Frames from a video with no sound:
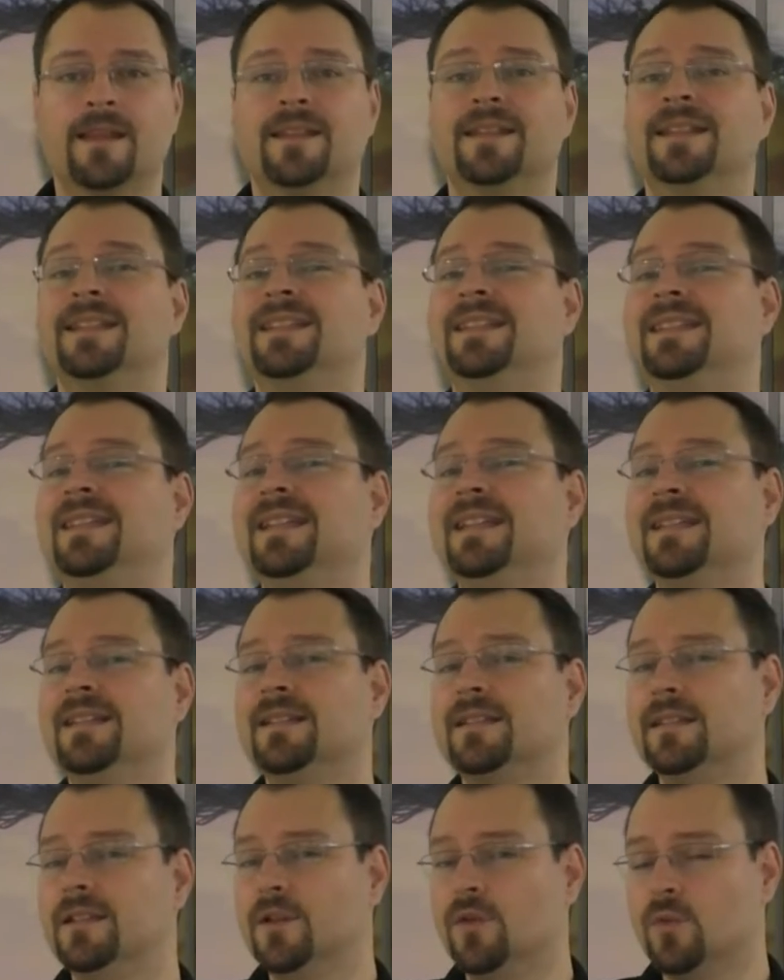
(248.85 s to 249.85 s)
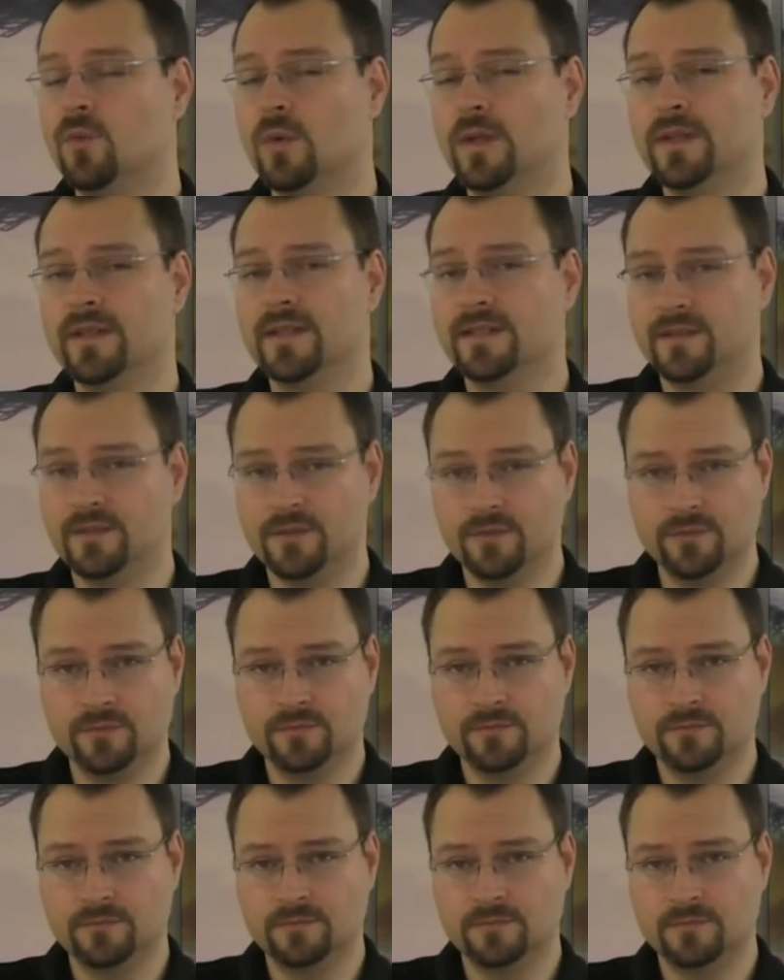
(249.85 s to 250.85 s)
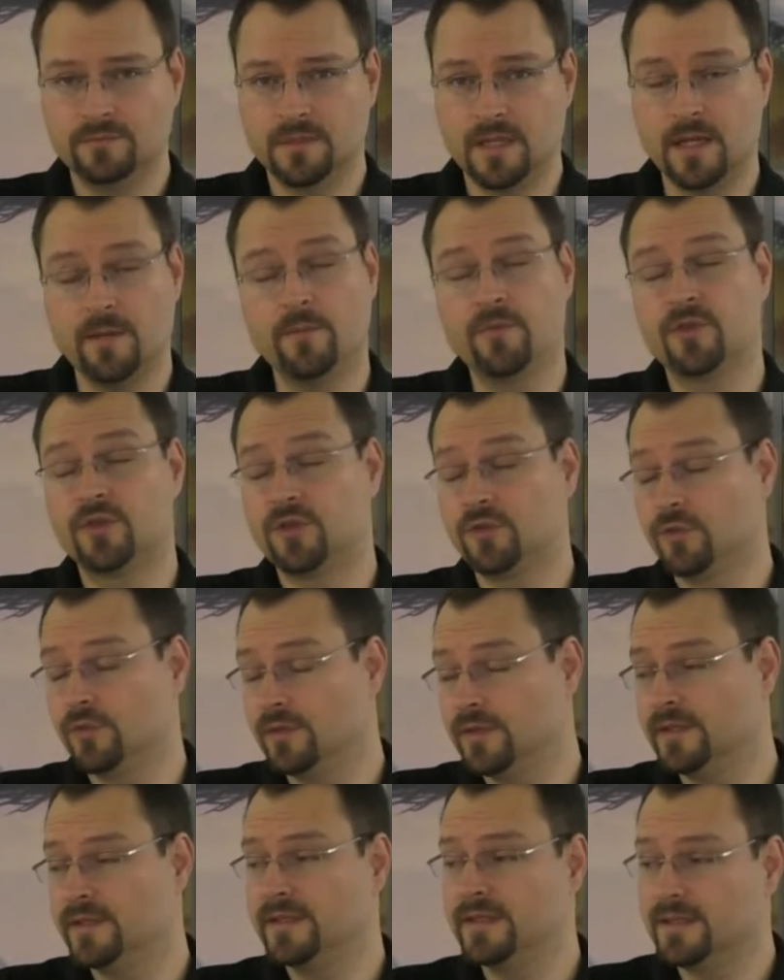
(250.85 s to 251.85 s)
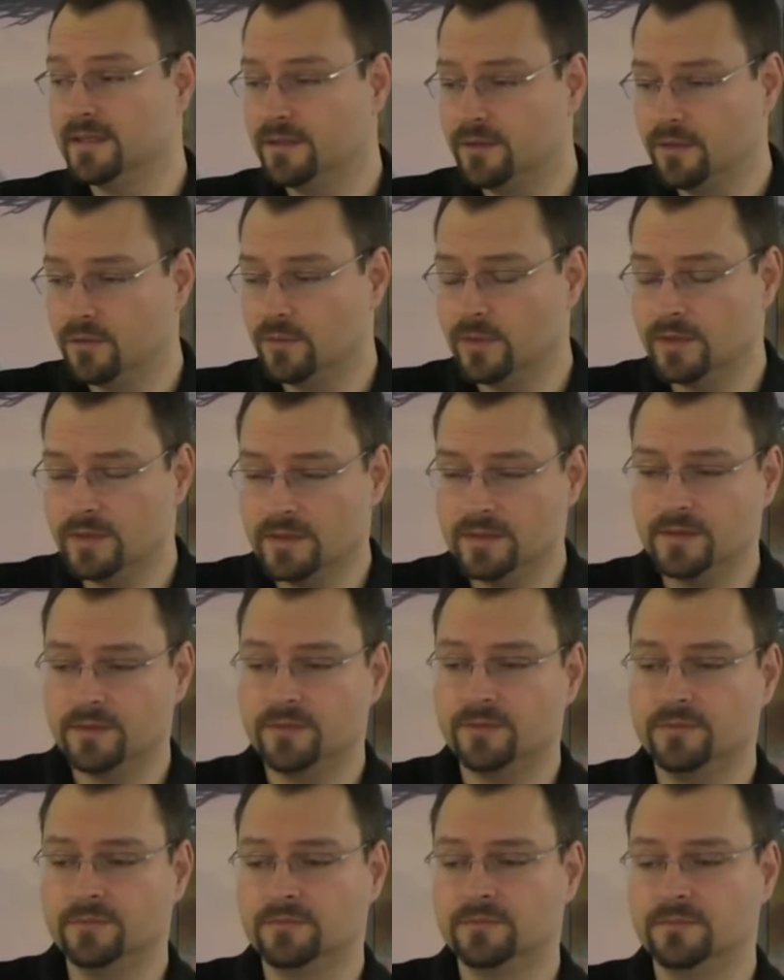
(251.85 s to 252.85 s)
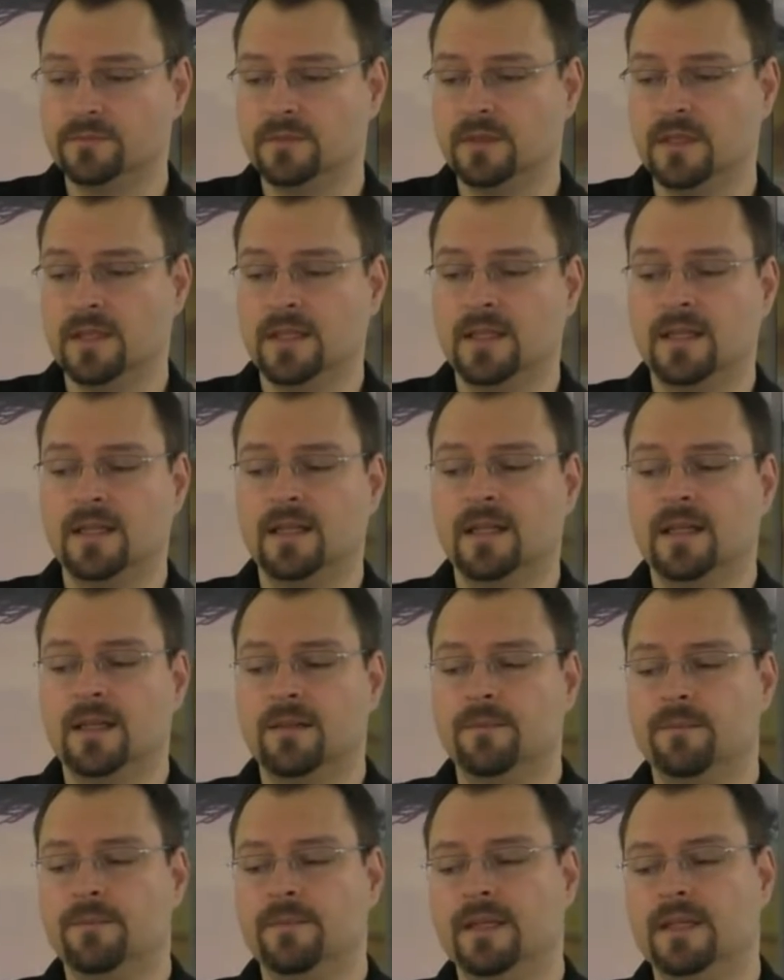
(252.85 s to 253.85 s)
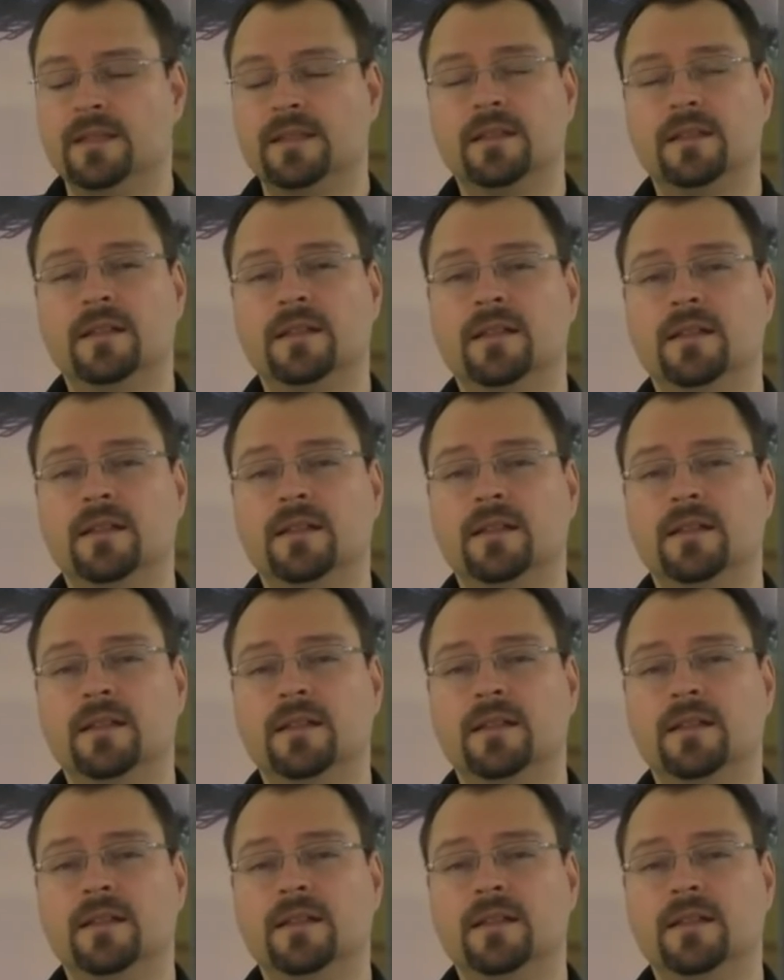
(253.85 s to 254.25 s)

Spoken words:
They didn't know what they do. I'm sure they didn't know what they do, but